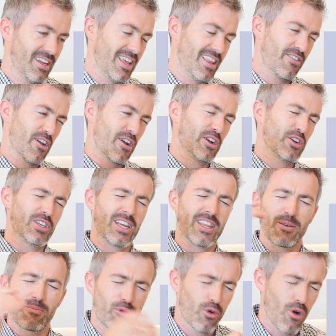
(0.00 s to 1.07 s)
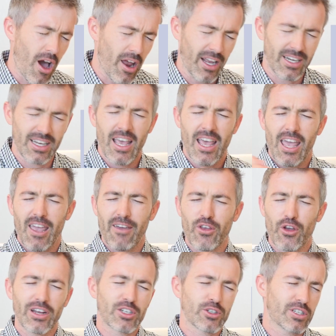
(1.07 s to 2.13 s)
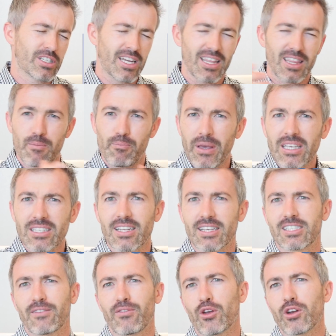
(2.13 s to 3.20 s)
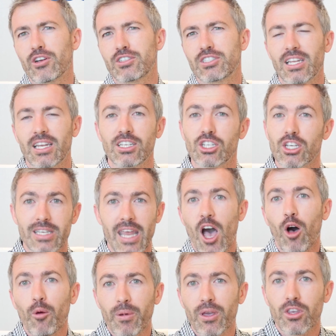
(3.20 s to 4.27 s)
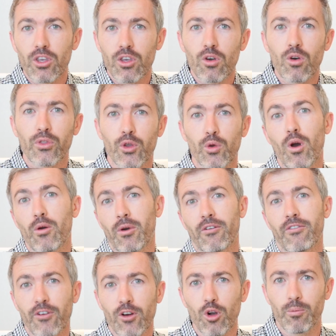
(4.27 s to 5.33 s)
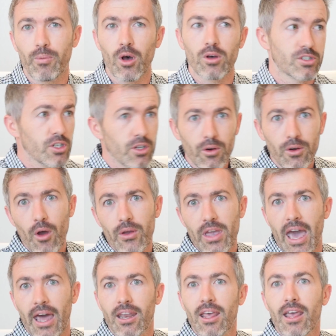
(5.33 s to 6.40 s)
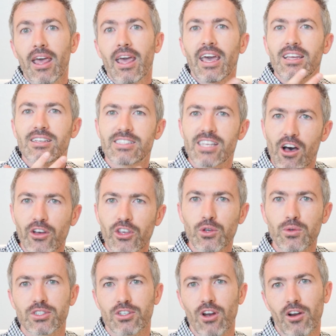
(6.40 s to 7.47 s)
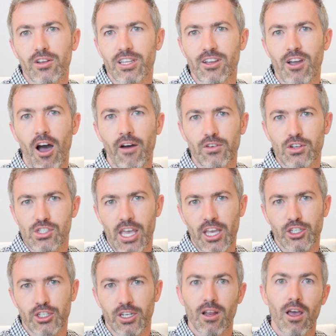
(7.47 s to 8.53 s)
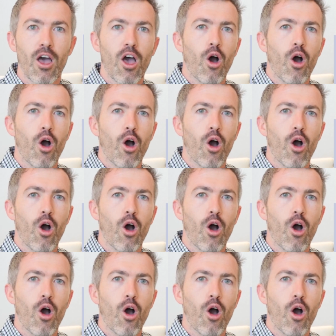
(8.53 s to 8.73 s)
If they're interested in the product, if they're interested in the business, if they're interested in just helping you through a referral post, you don't know yet until you start the conversation.